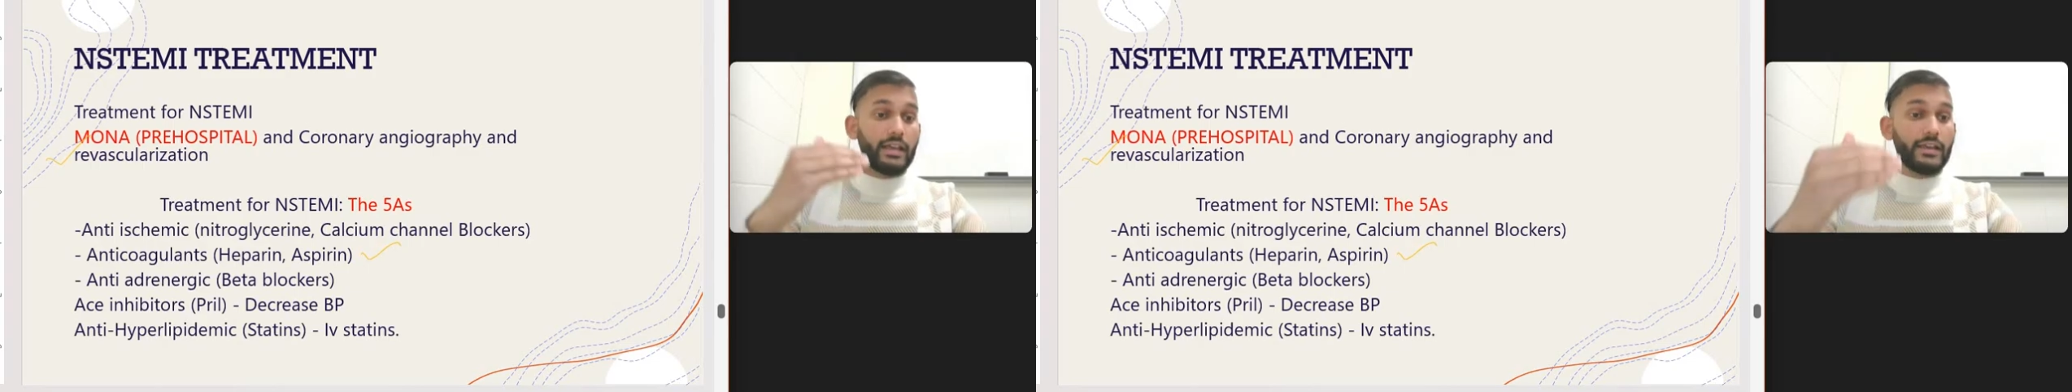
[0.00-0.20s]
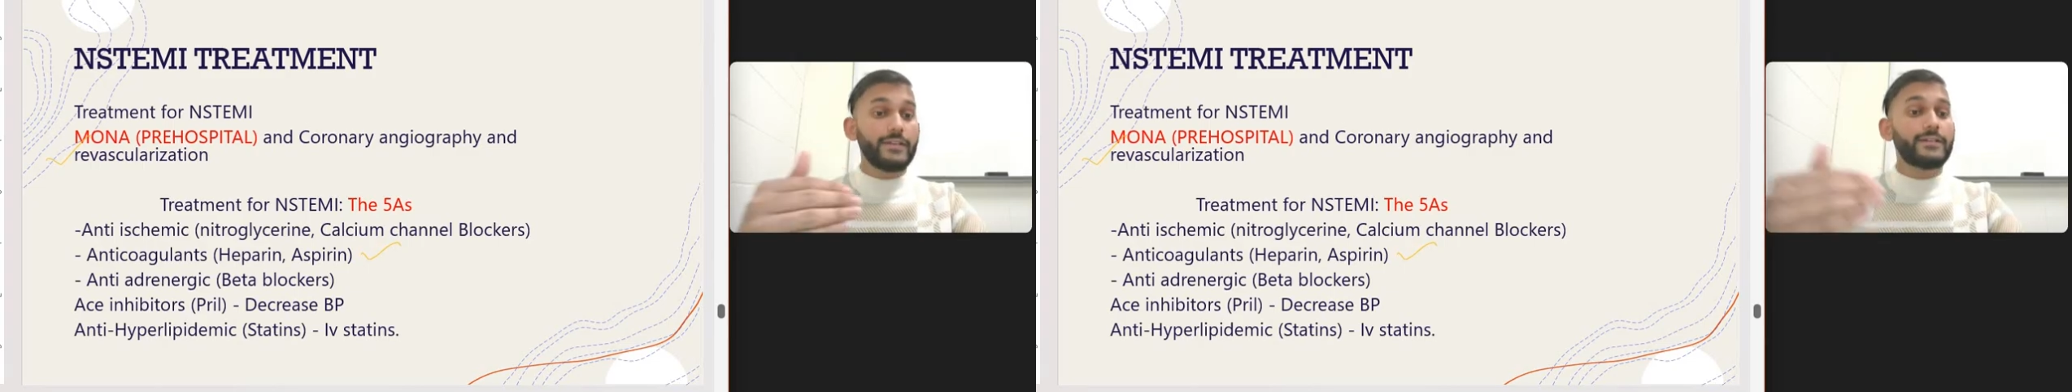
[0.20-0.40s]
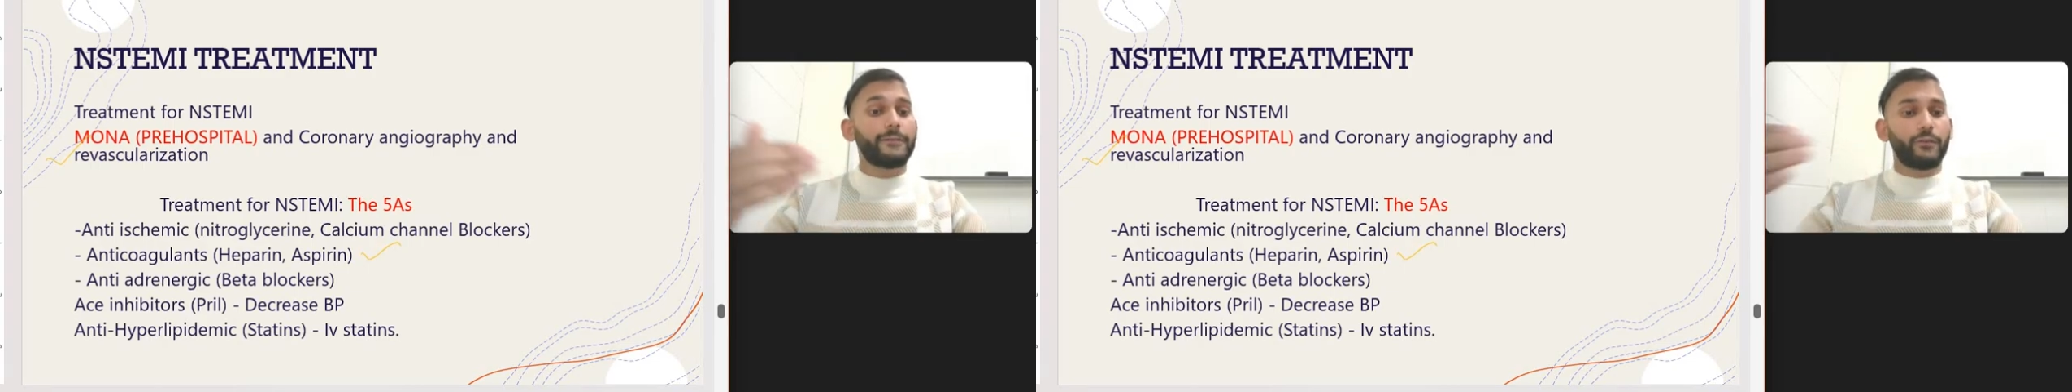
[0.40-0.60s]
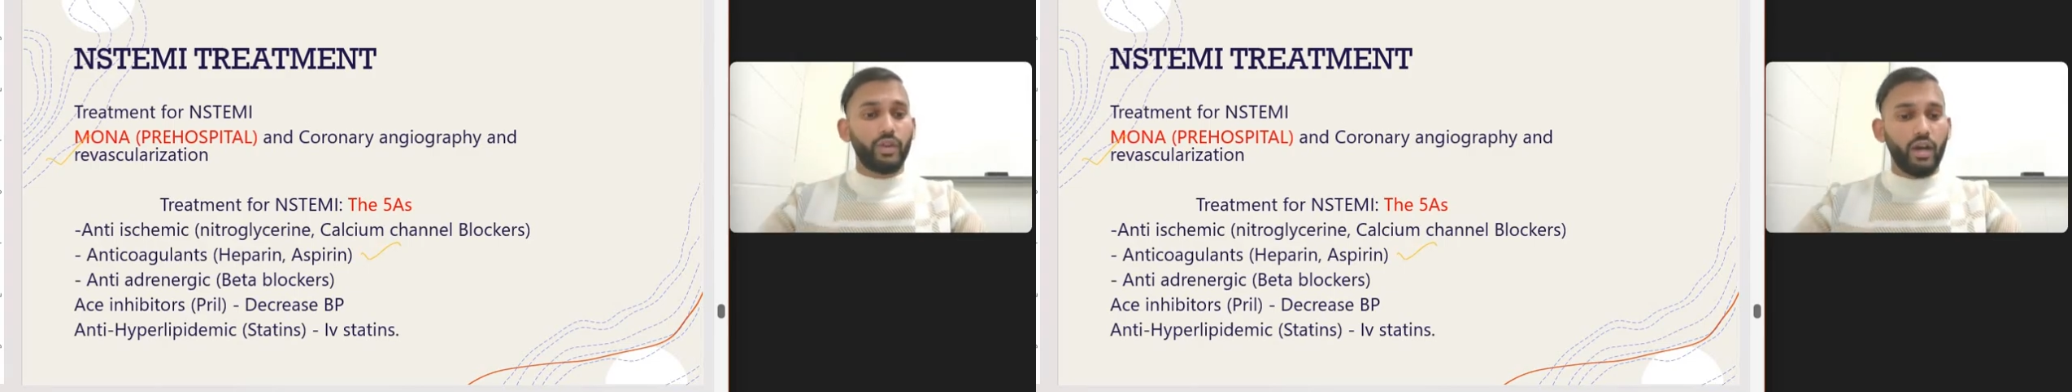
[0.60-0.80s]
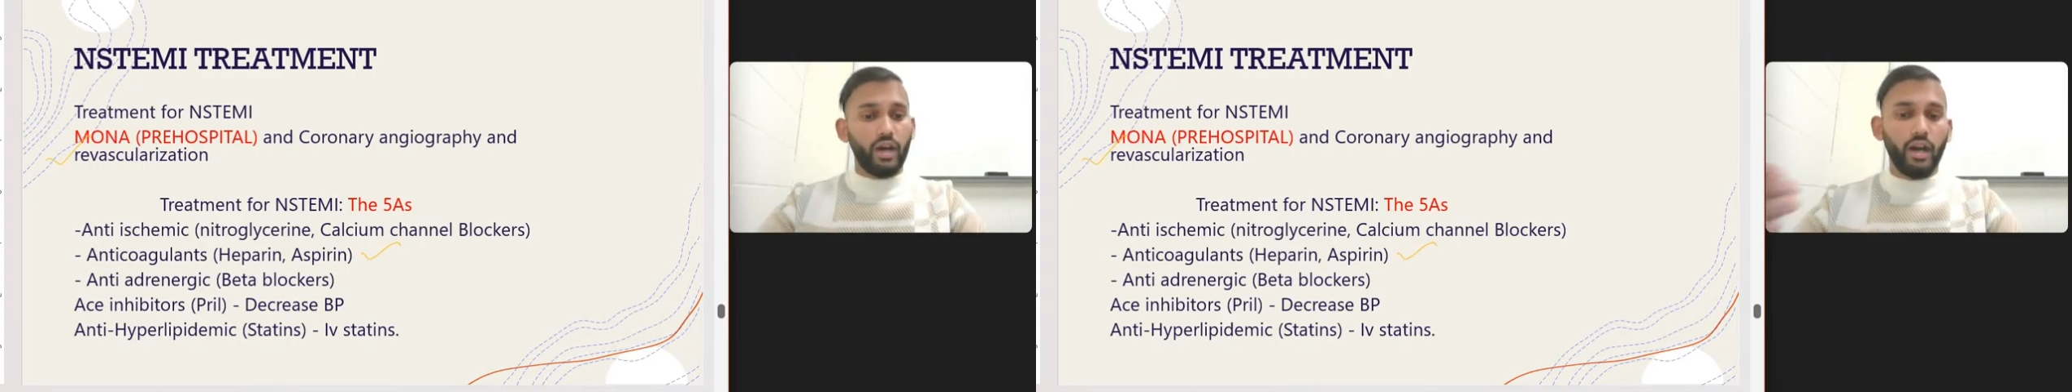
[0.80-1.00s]
easier for the
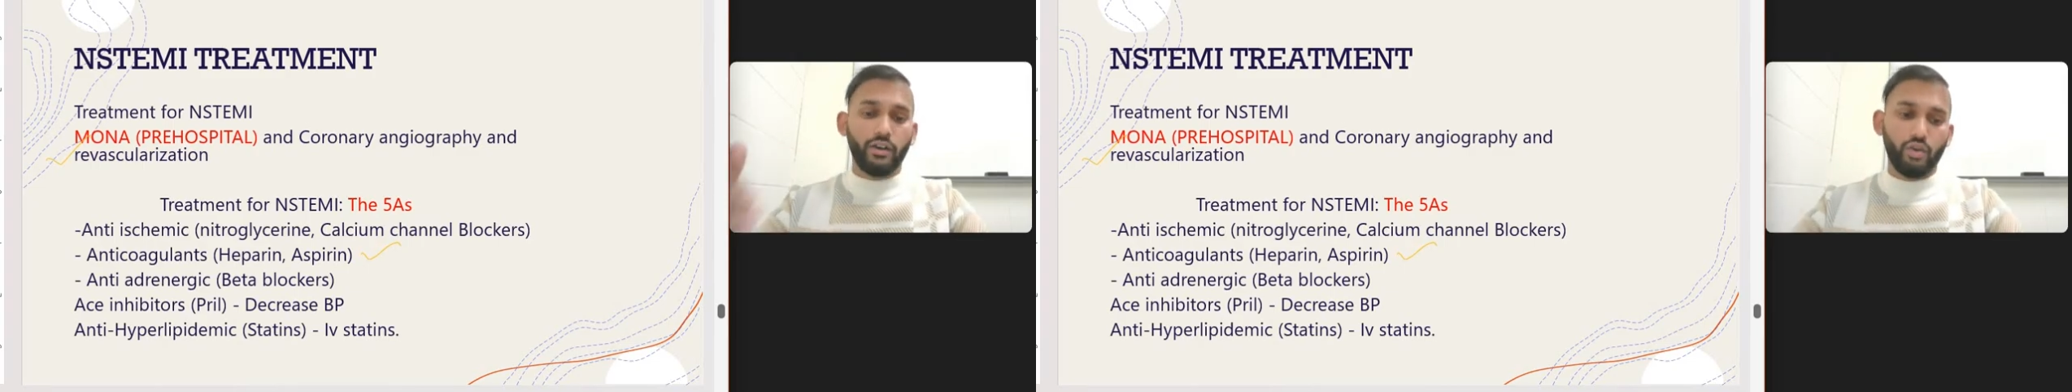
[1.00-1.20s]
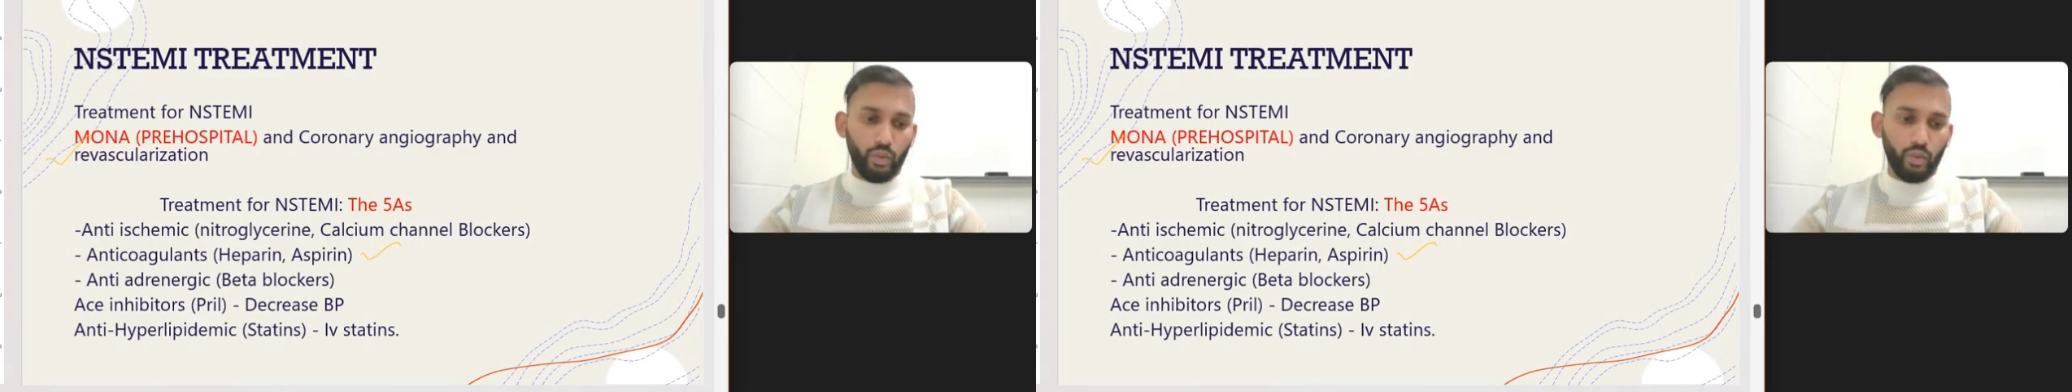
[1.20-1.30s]
heart to